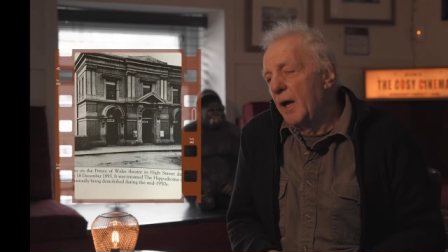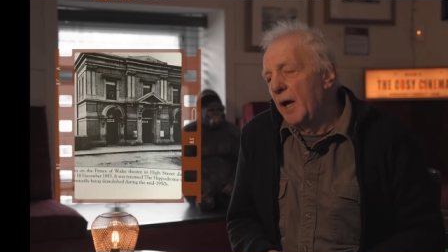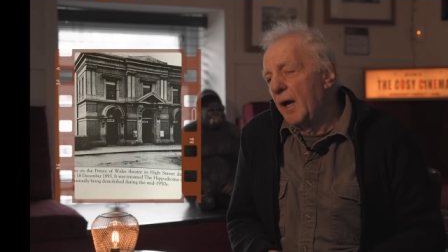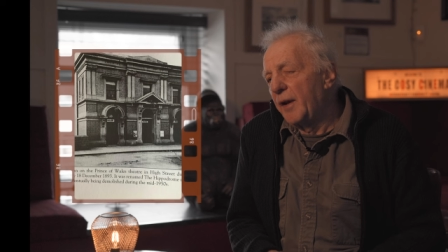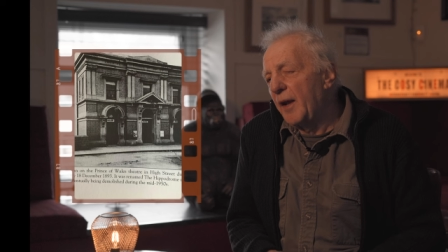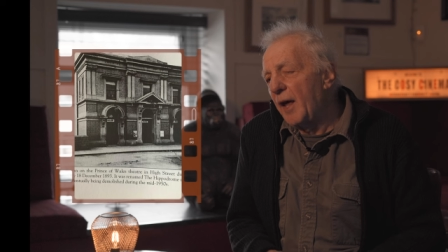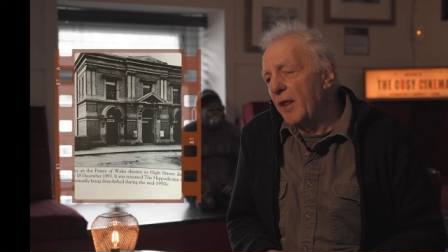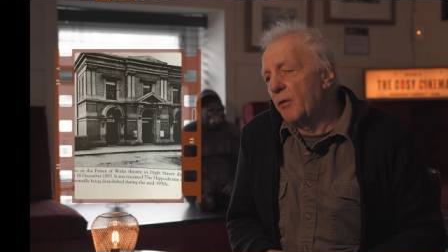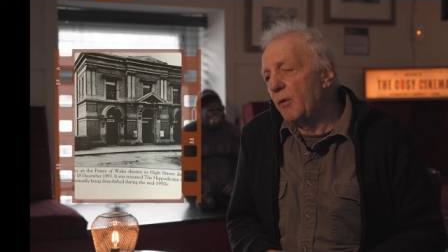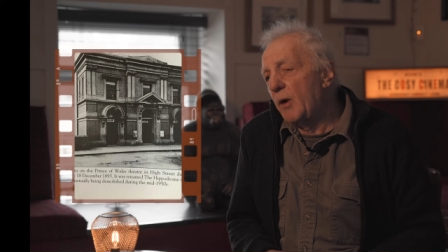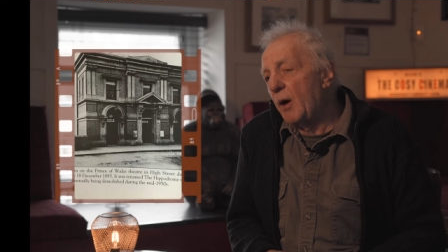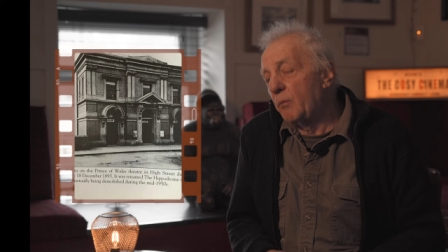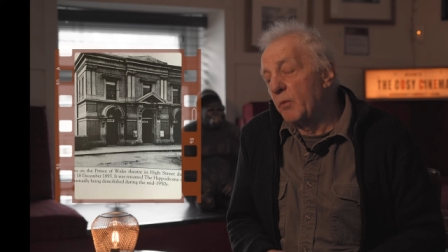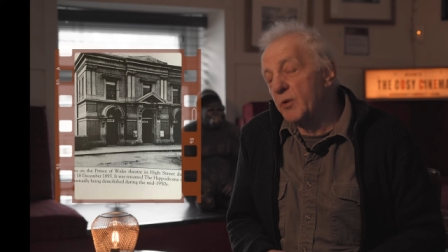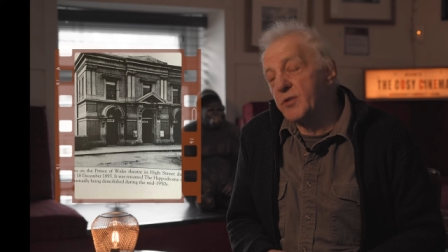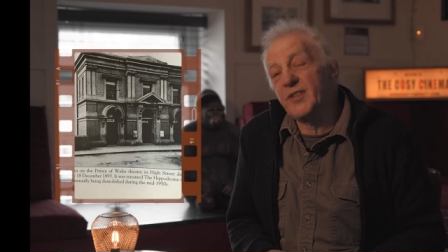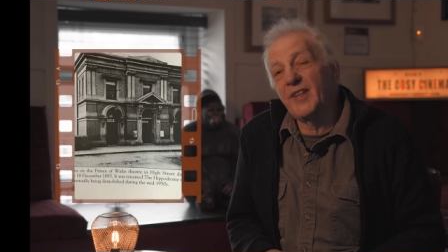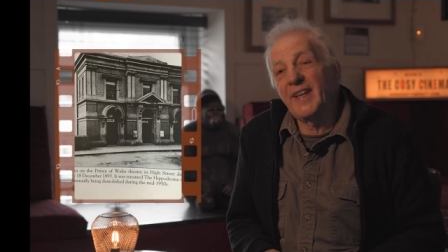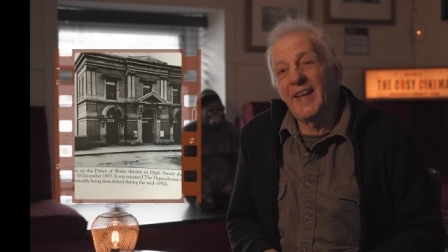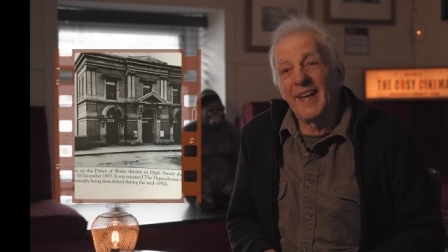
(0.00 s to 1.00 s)
Another one
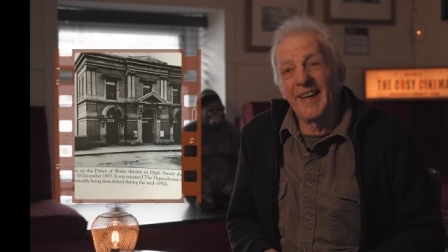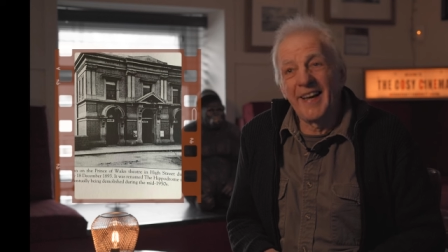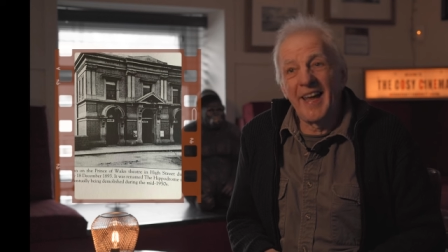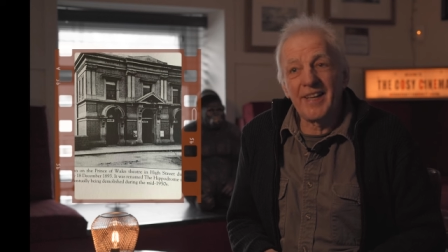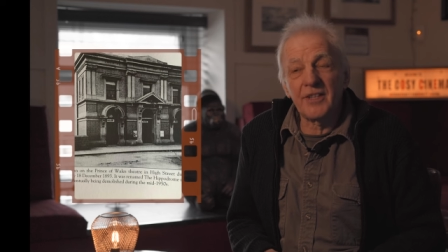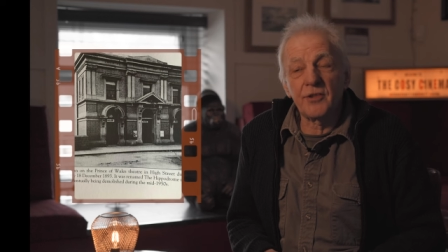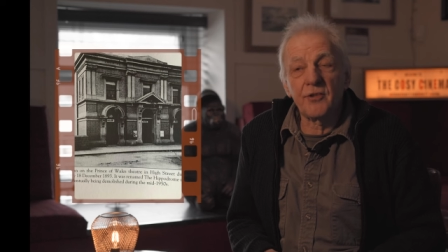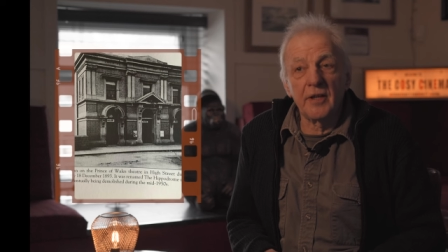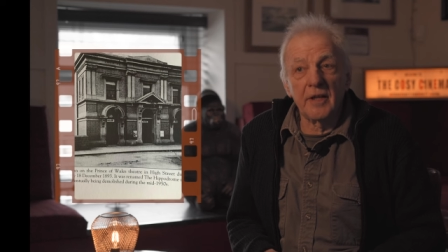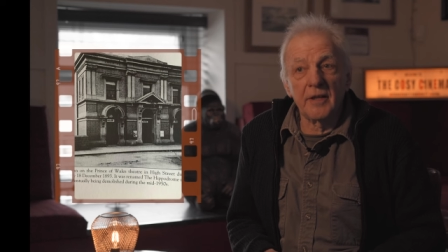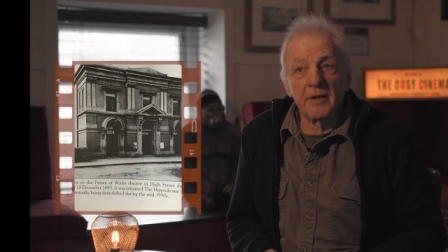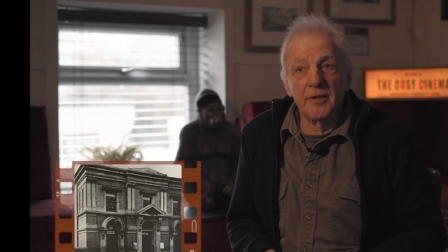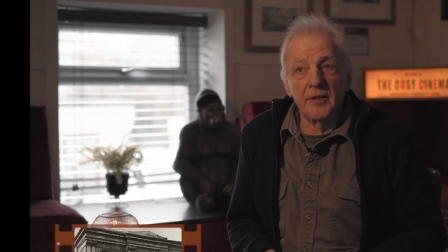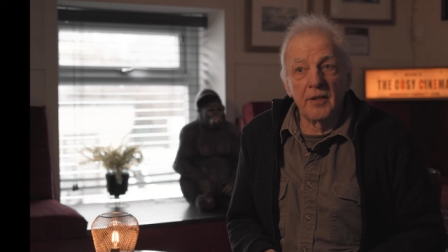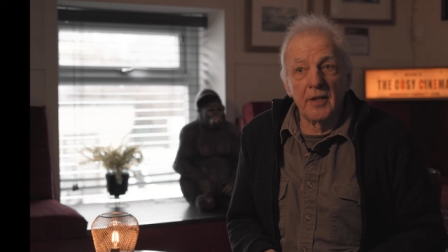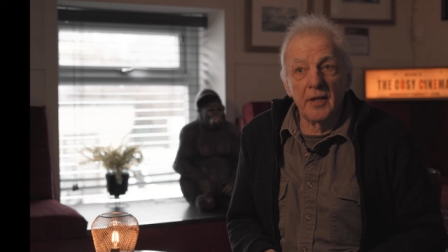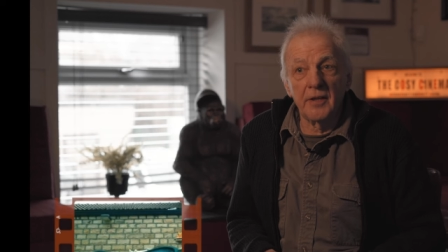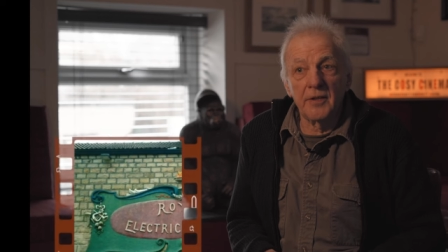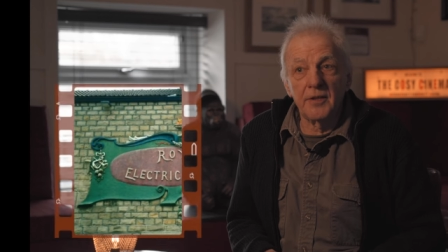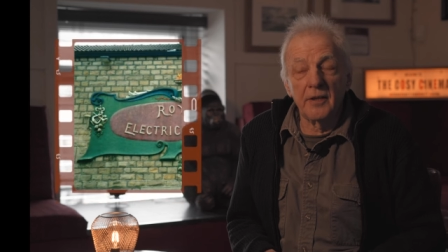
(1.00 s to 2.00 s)
was the Electric
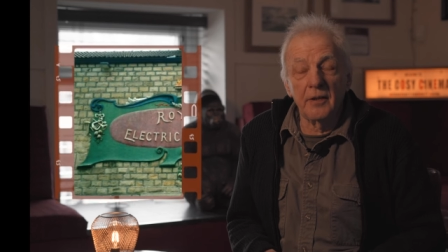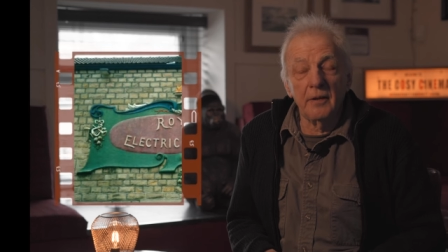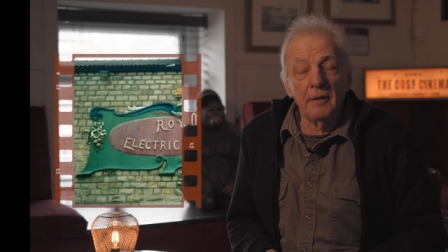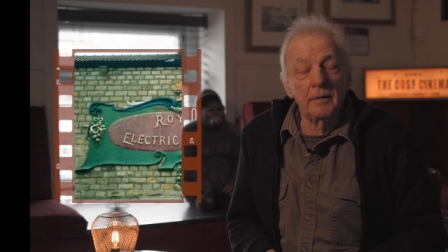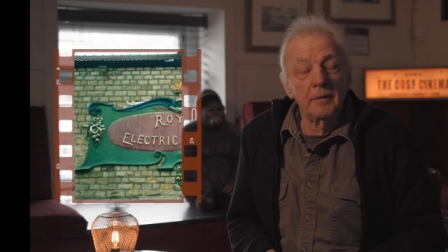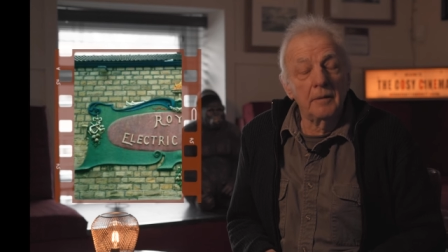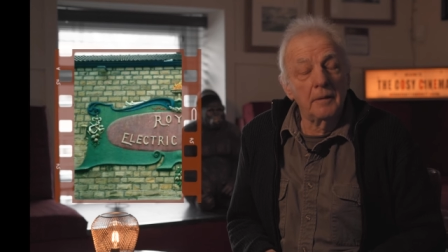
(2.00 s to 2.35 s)
Theatre.